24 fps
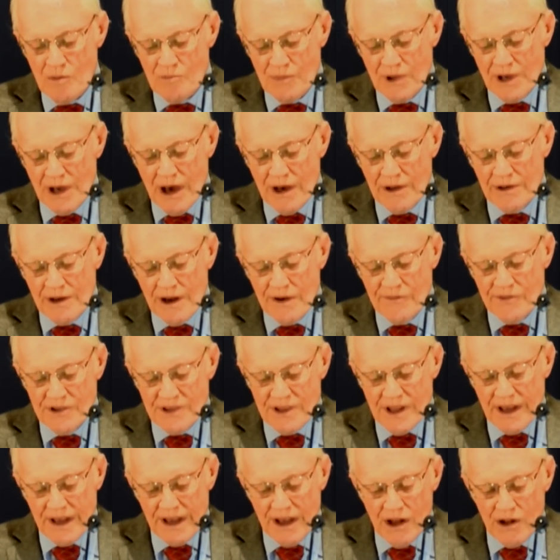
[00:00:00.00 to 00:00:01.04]
beyond
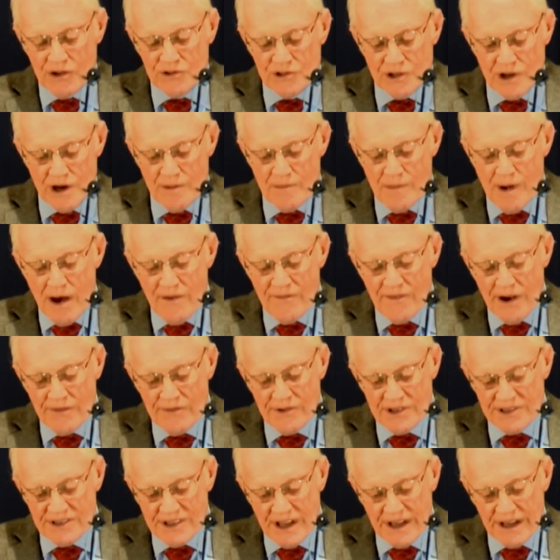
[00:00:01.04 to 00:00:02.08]
everything else and above
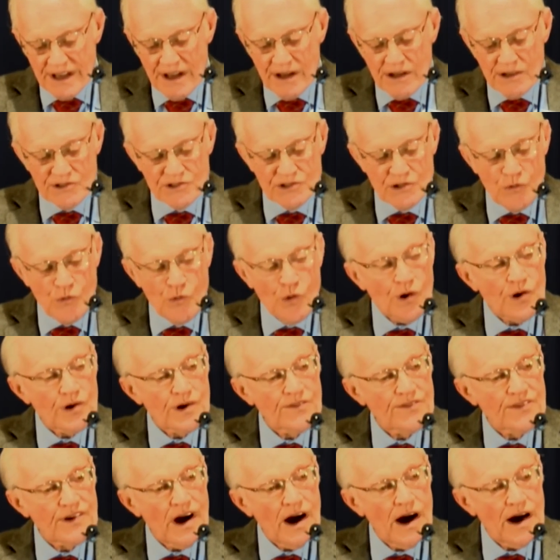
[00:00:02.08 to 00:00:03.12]
everything else, the Word
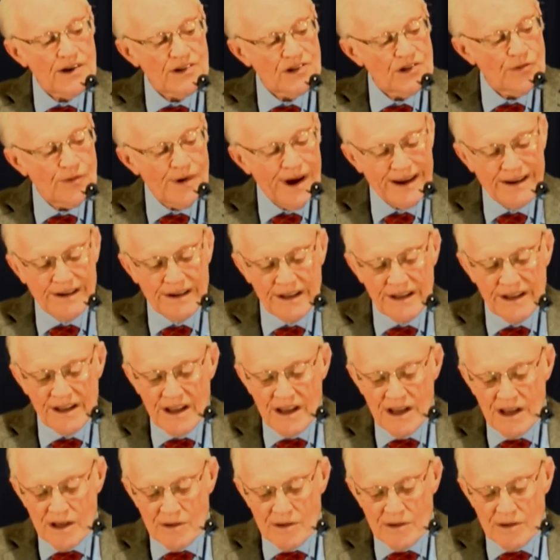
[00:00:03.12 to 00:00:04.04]
of God directly.